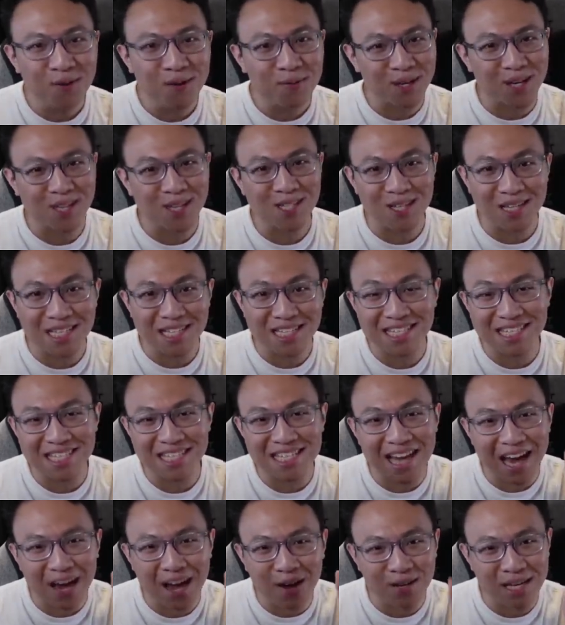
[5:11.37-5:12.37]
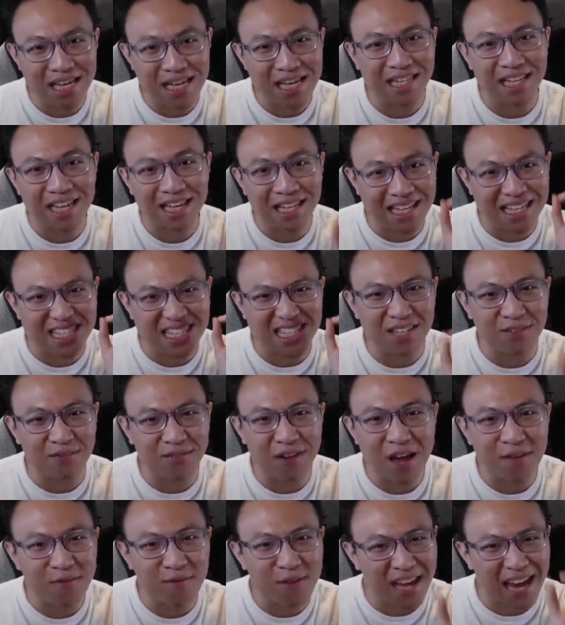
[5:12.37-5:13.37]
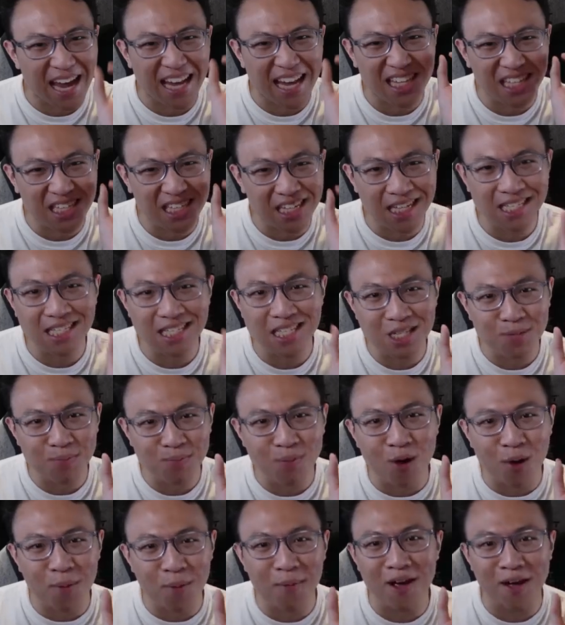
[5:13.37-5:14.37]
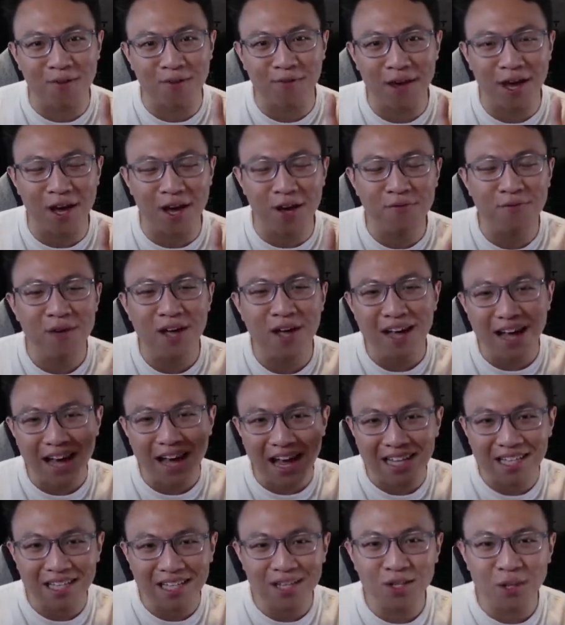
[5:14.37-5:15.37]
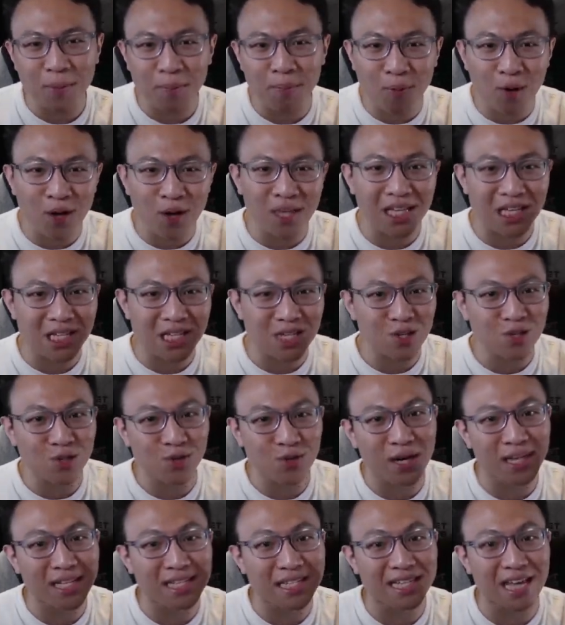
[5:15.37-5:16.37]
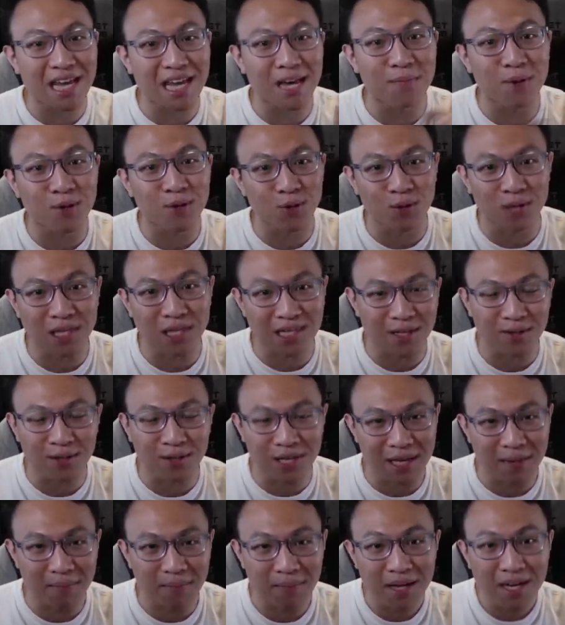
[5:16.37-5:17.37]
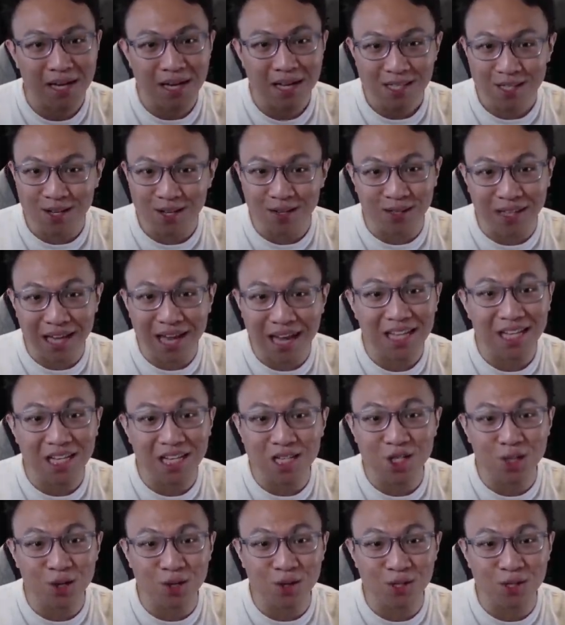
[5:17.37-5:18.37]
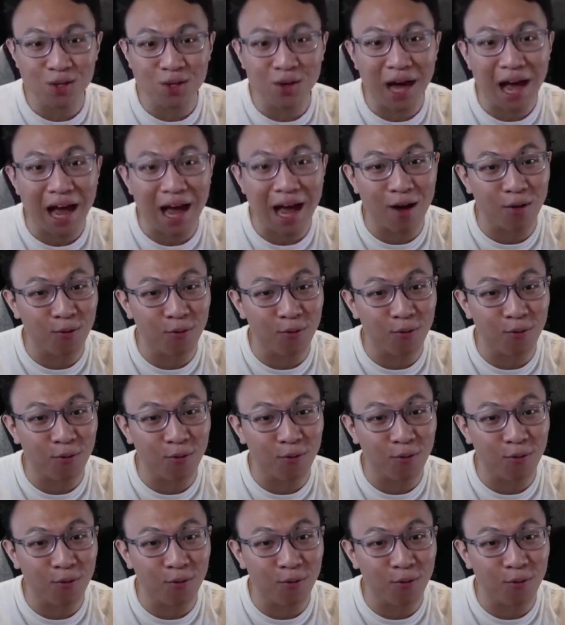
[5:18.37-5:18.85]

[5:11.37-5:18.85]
because you can see how Ethan is surviving at just a small amount of health until the point that Suzerain is able to heal him. So that just shows you how